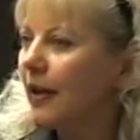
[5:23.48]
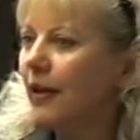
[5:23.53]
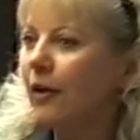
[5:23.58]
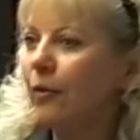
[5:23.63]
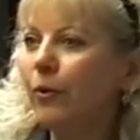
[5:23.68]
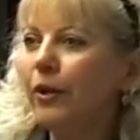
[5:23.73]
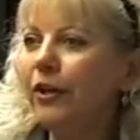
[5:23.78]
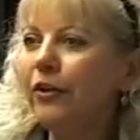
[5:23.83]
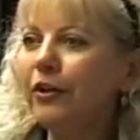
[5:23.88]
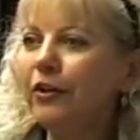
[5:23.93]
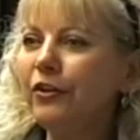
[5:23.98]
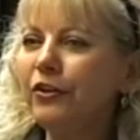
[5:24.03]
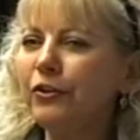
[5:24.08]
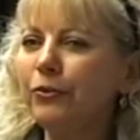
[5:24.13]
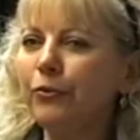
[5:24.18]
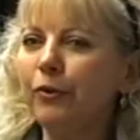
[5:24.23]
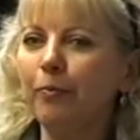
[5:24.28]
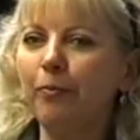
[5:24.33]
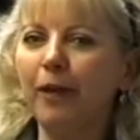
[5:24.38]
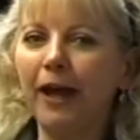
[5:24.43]
What are you going to do
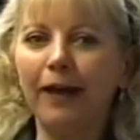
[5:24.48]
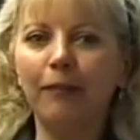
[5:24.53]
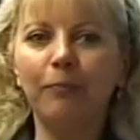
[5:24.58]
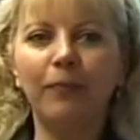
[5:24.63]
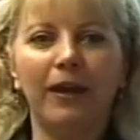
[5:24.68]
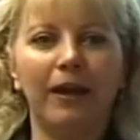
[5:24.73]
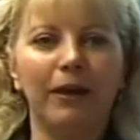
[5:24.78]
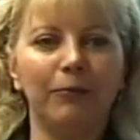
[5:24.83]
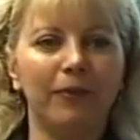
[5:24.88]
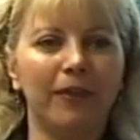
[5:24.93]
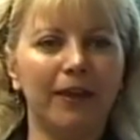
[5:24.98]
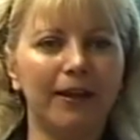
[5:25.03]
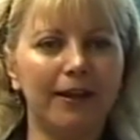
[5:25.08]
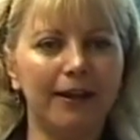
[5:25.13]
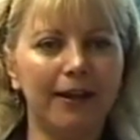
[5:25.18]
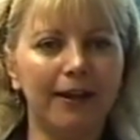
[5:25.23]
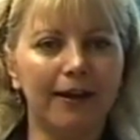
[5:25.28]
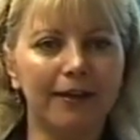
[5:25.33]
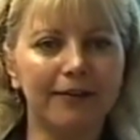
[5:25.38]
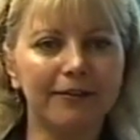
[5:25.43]
with back pain with
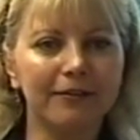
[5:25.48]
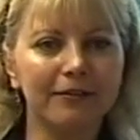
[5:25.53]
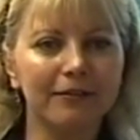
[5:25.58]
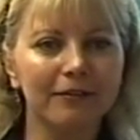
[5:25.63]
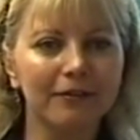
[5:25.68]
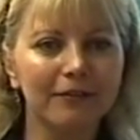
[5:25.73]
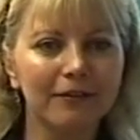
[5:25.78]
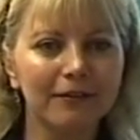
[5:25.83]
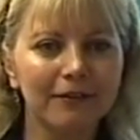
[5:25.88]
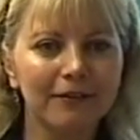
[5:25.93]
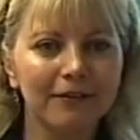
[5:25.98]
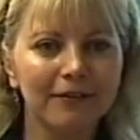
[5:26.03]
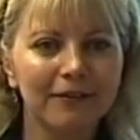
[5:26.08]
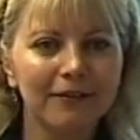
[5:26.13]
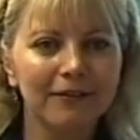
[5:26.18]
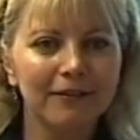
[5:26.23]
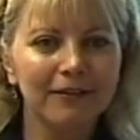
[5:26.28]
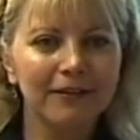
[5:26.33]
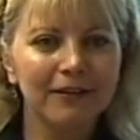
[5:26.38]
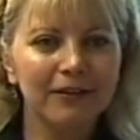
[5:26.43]
NES?
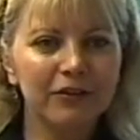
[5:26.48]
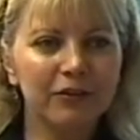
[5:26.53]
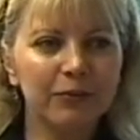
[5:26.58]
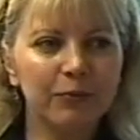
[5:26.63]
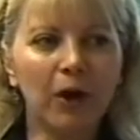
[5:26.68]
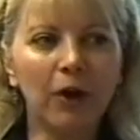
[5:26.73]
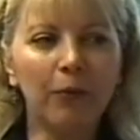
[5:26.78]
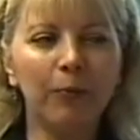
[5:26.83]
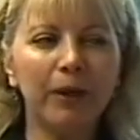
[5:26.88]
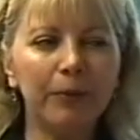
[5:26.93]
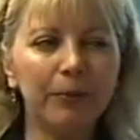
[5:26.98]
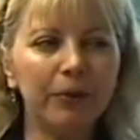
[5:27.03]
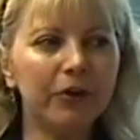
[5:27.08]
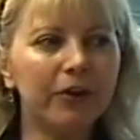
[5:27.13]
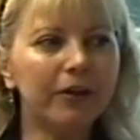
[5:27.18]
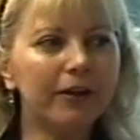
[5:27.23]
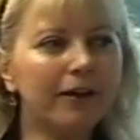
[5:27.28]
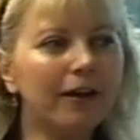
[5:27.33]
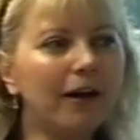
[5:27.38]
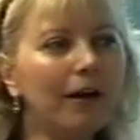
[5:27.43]
Are people
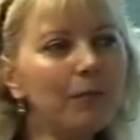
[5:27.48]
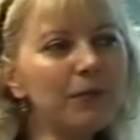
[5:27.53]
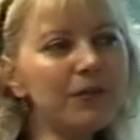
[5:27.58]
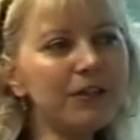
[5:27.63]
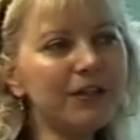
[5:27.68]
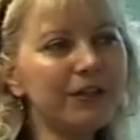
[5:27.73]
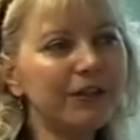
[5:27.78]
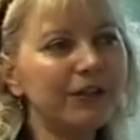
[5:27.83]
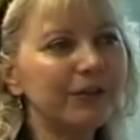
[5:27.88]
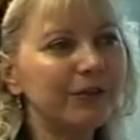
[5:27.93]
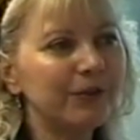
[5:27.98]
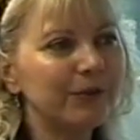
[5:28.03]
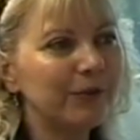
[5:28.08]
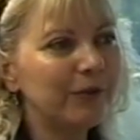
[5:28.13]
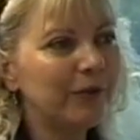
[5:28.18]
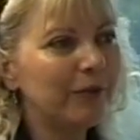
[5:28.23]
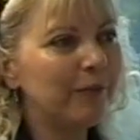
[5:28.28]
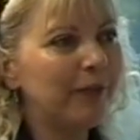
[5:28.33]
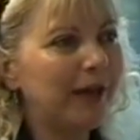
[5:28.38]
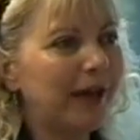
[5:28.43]
going to come to you
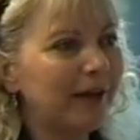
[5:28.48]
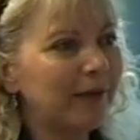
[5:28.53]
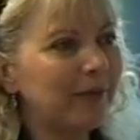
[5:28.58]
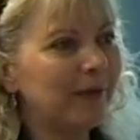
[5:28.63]
with back